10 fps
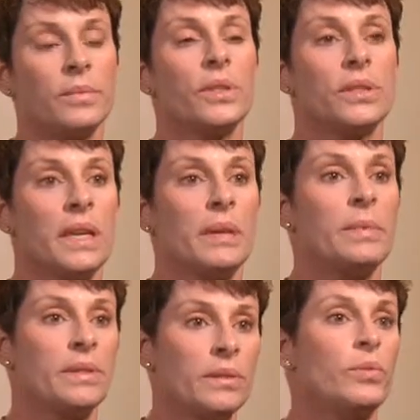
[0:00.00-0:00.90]
Just take
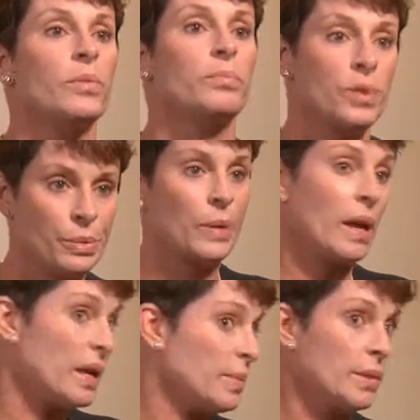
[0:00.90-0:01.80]
me to Bridgeport
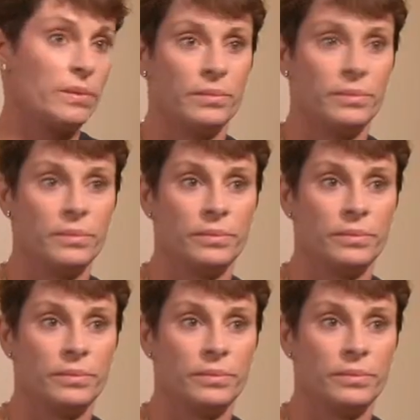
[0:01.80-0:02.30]
Hospital.